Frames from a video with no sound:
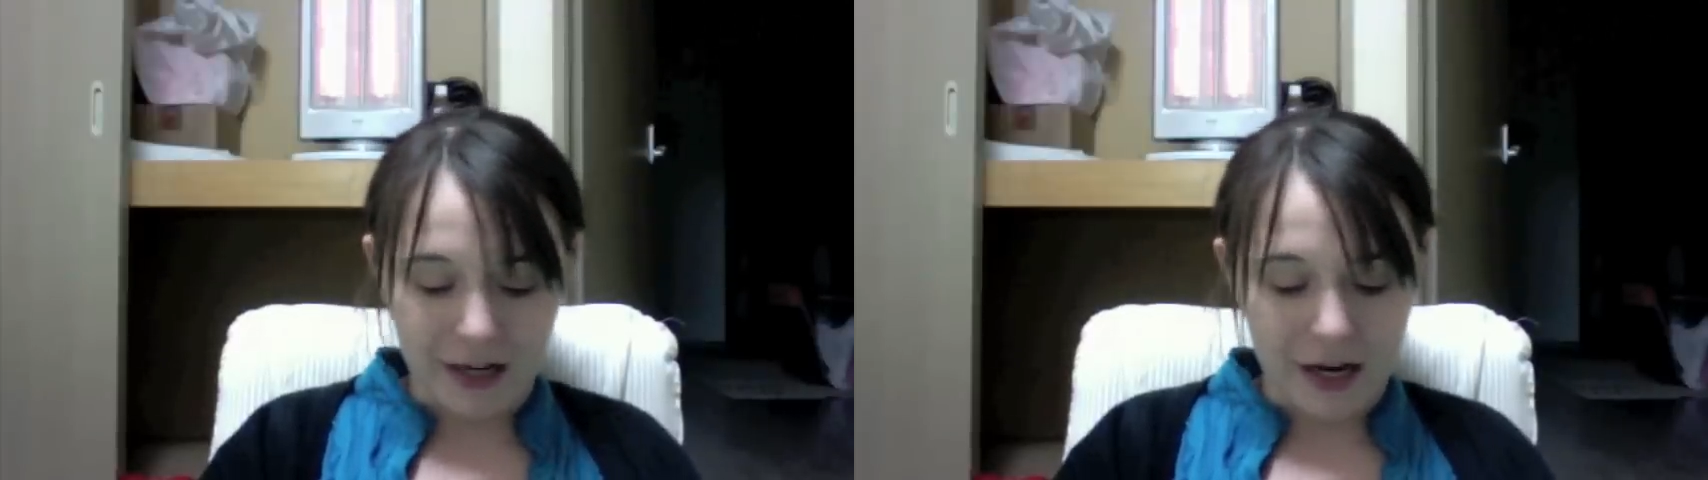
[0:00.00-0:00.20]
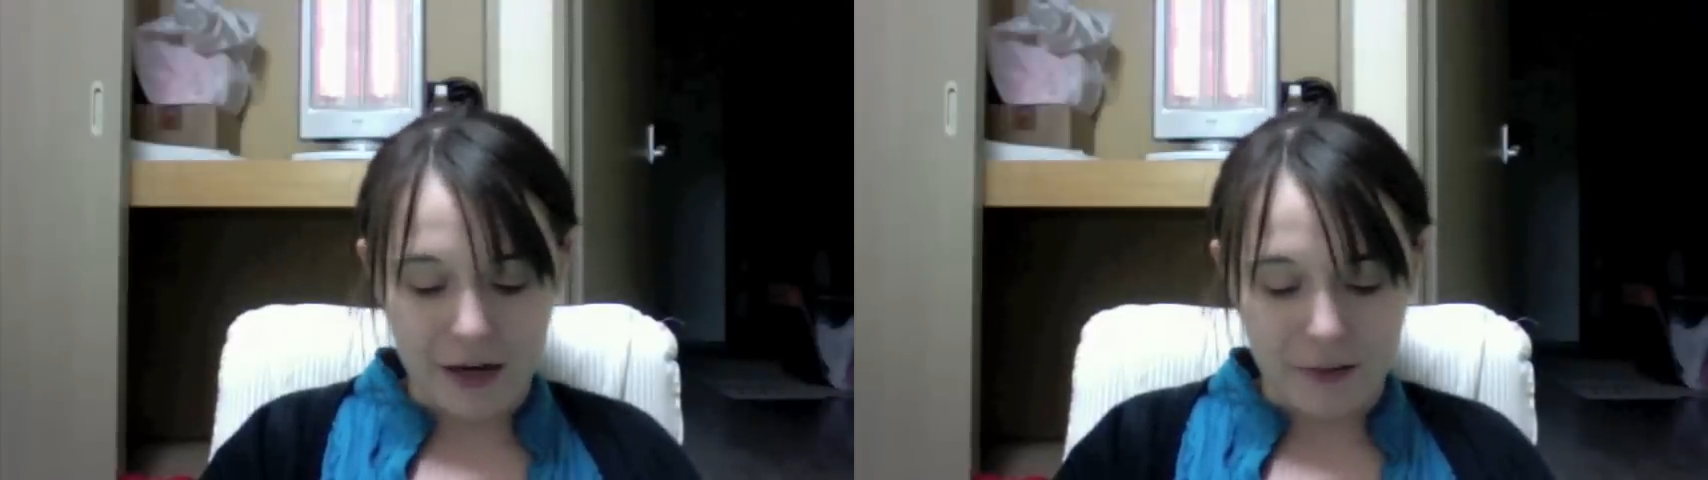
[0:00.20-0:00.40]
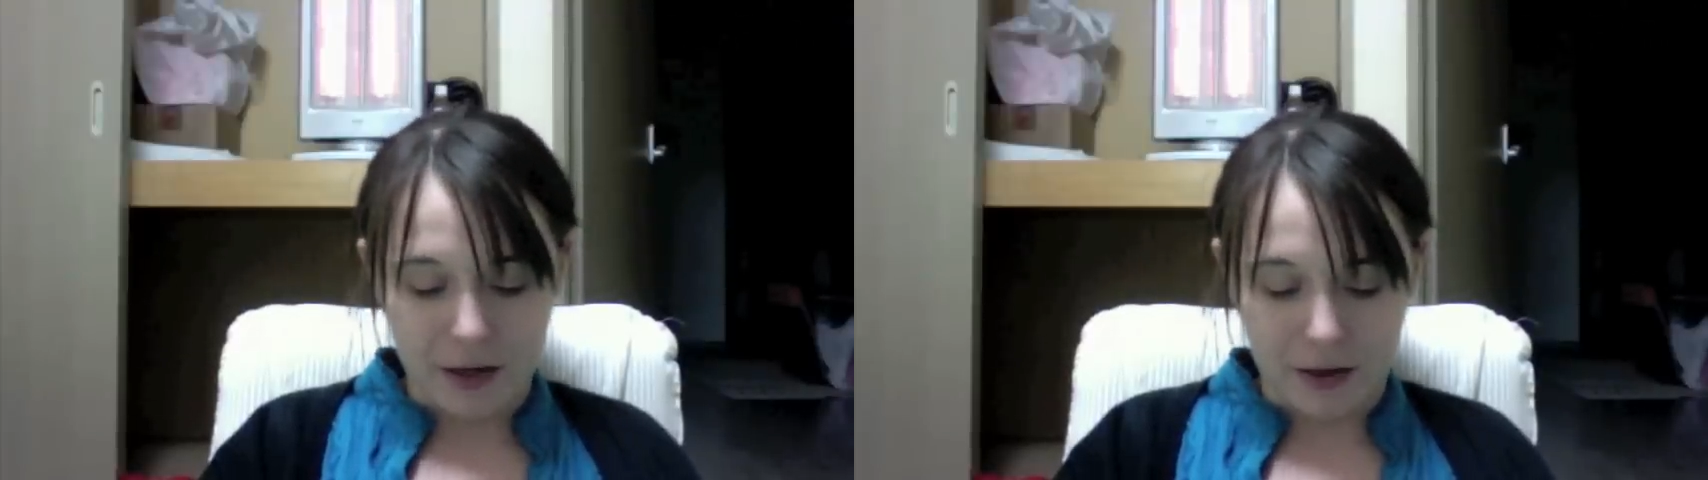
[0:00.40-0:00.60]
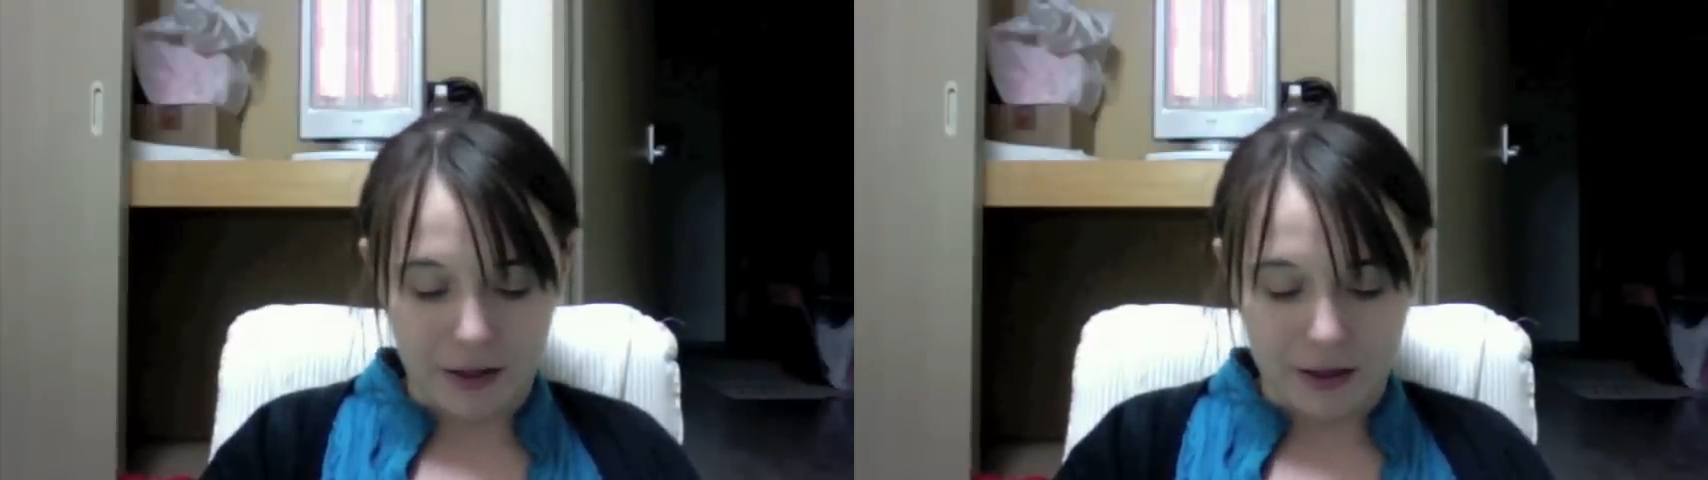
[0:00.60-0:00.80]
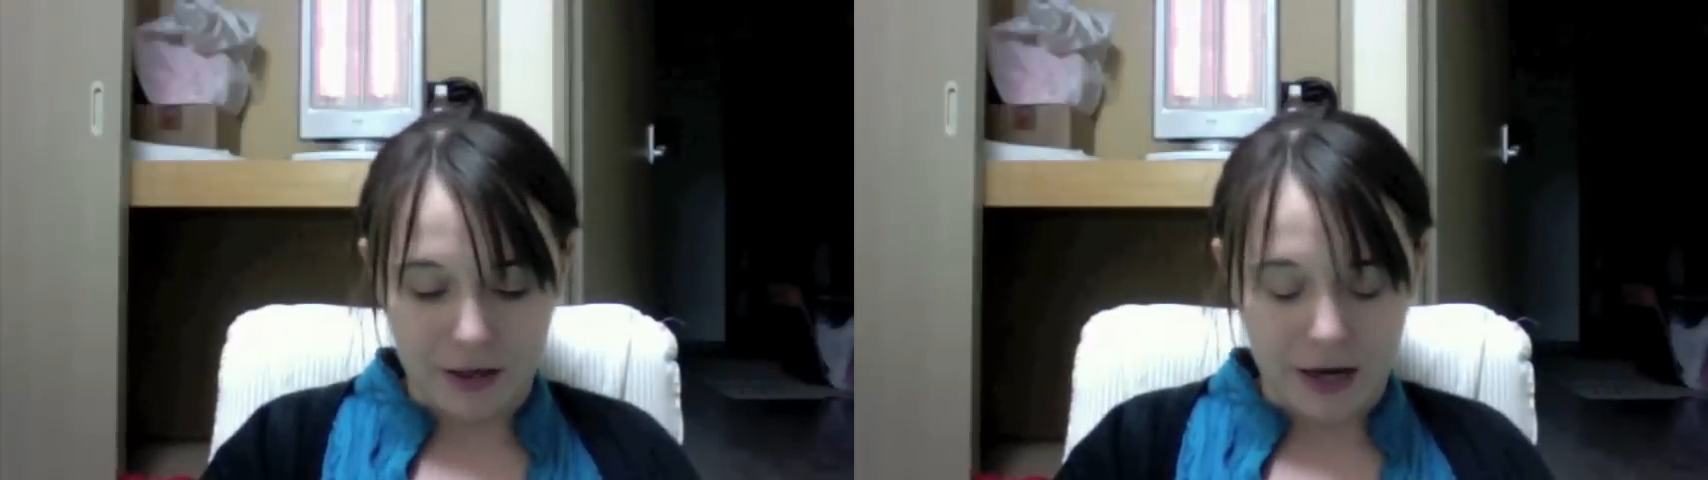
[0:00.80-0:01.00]
I hate
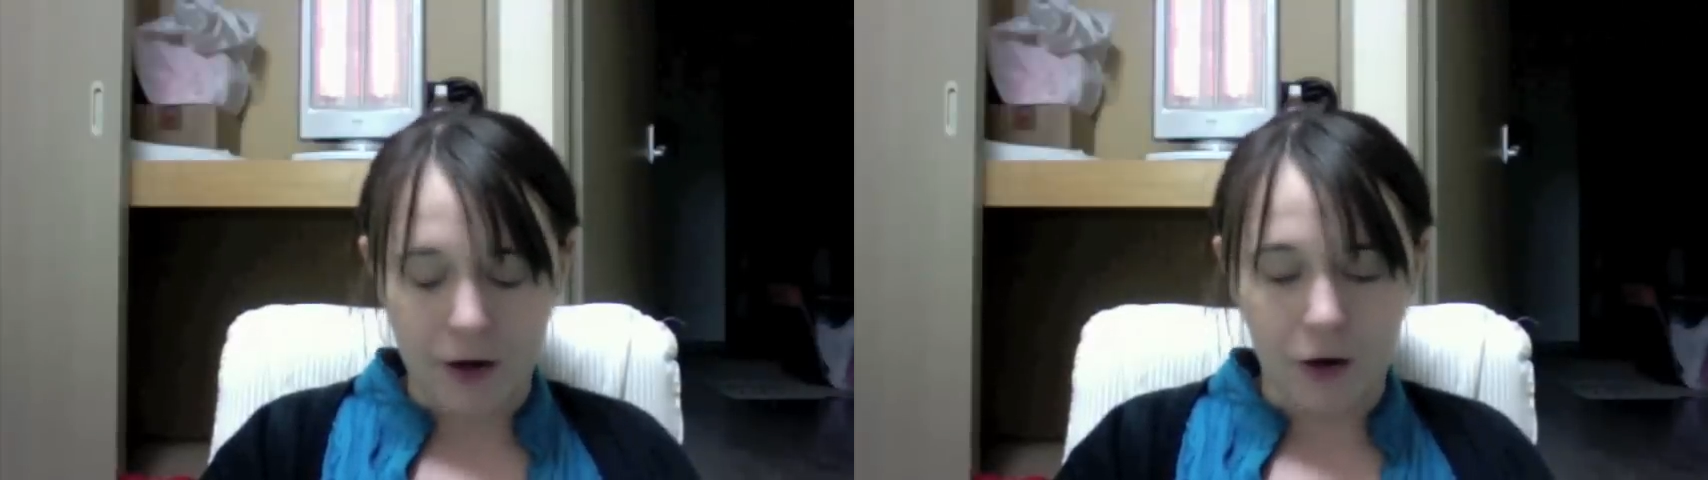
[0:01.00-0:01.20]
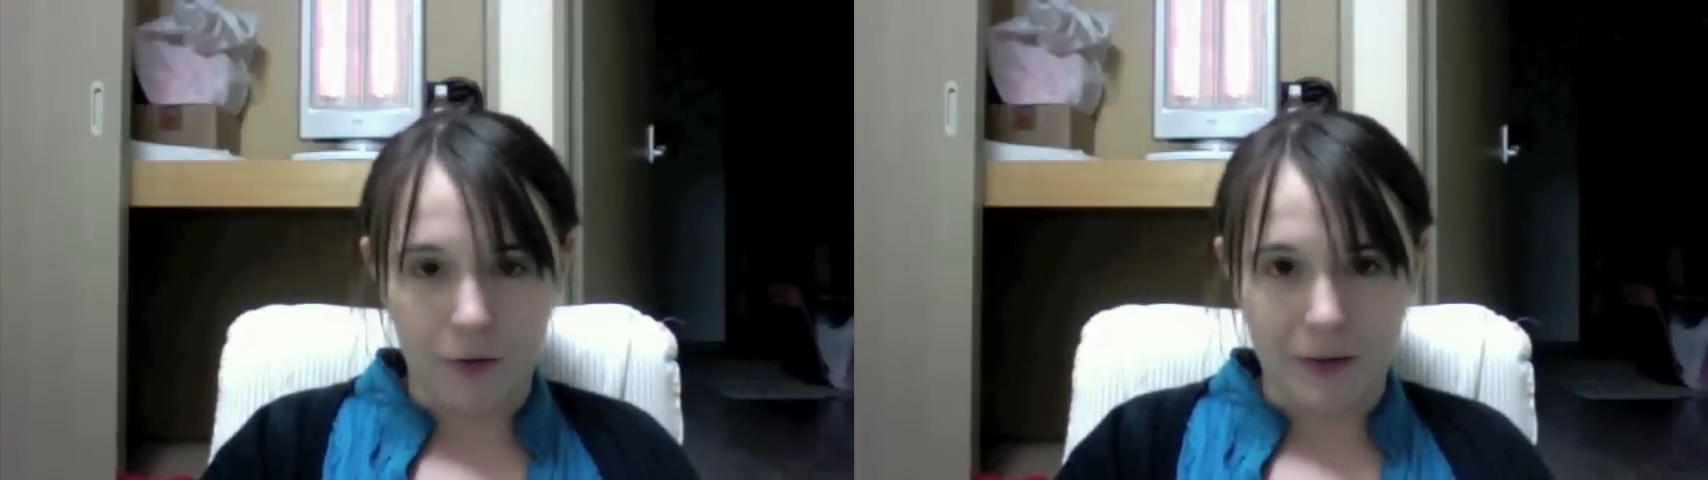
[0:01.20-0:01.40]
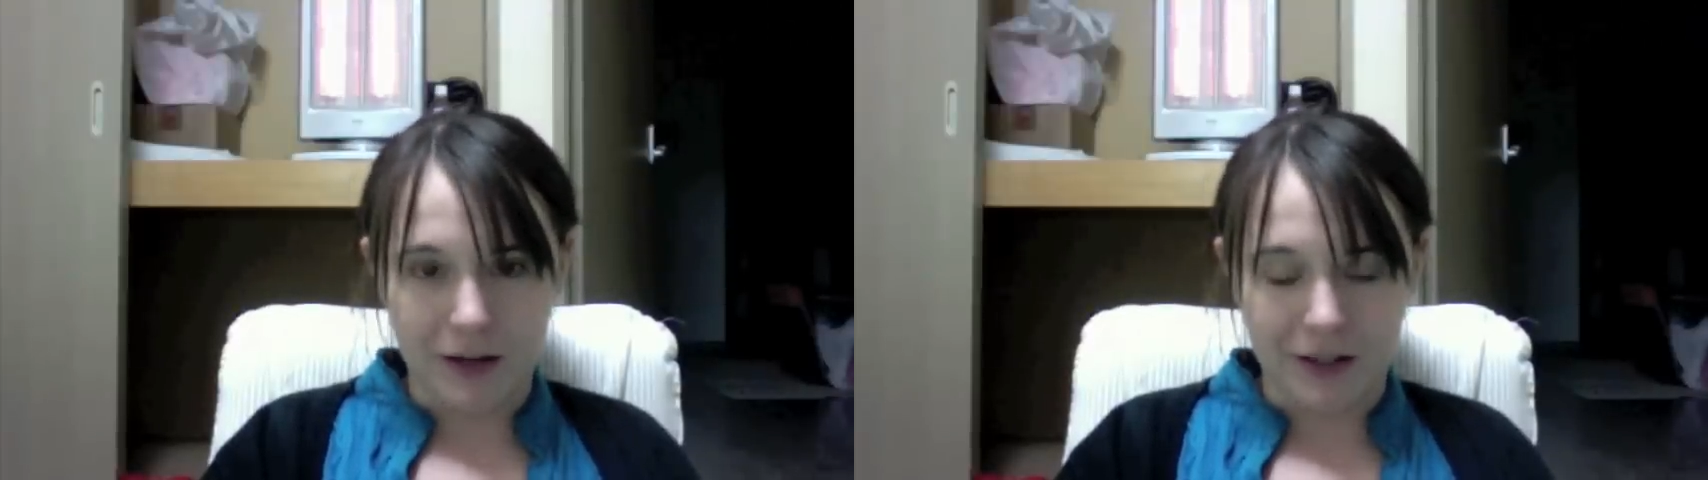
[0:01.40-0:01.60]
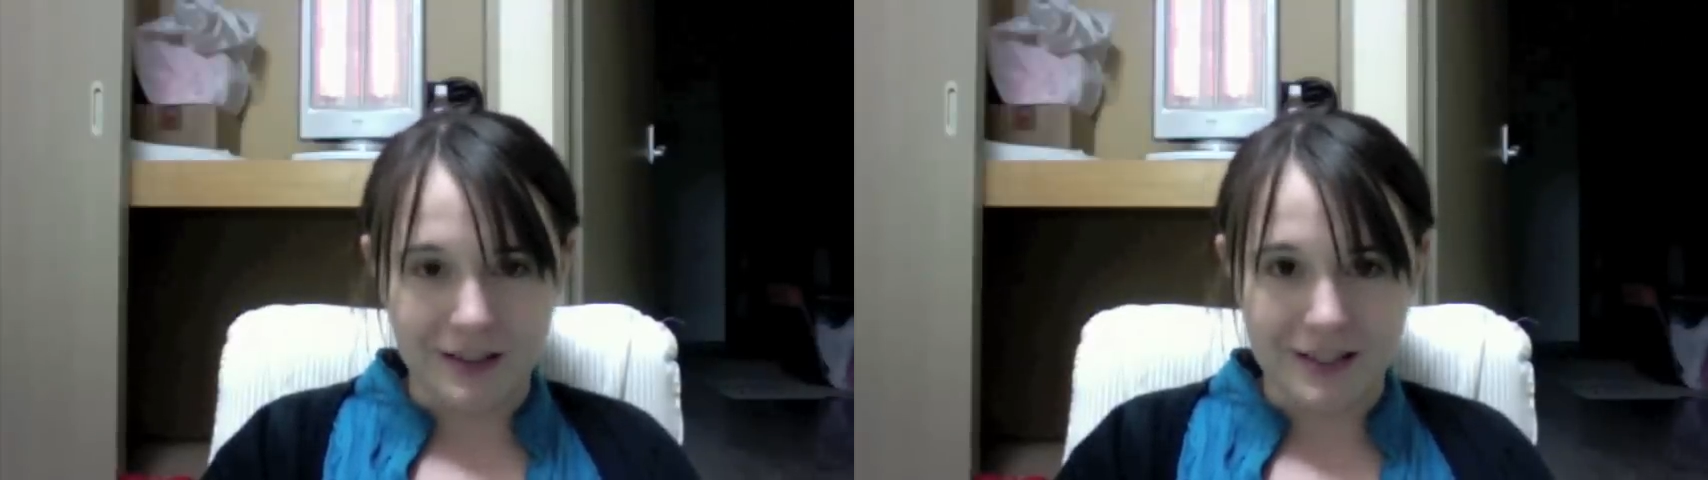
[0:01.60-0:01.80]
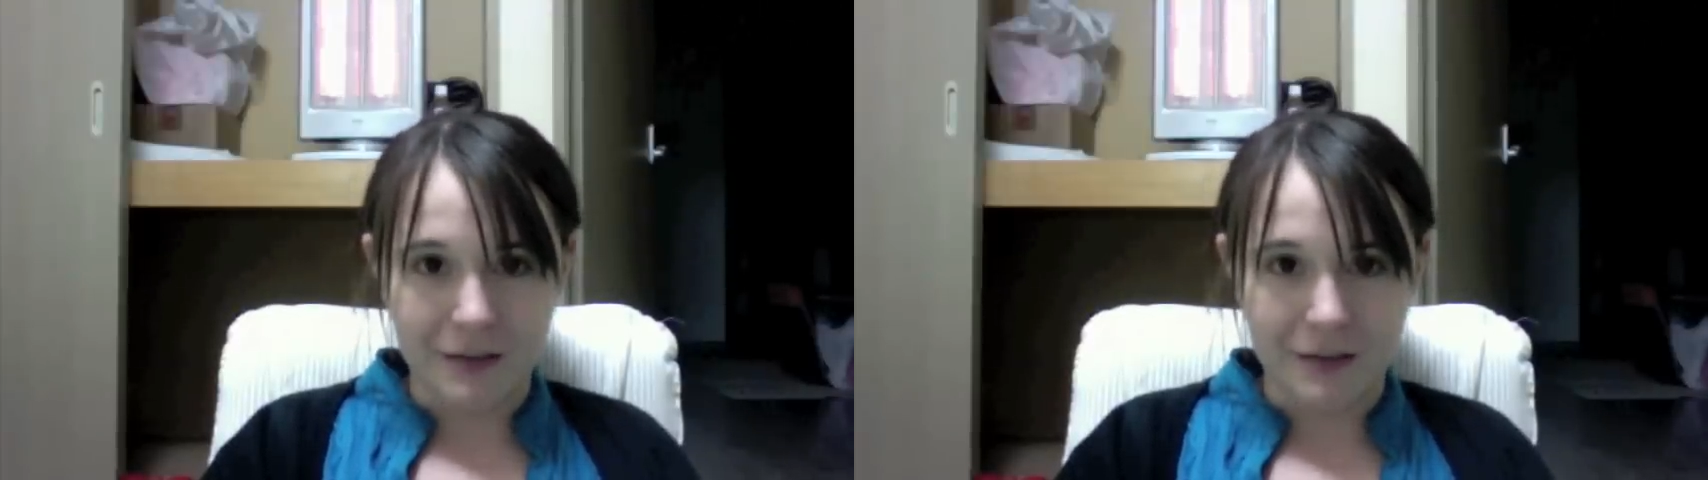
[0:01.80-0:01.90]
America and all Americans.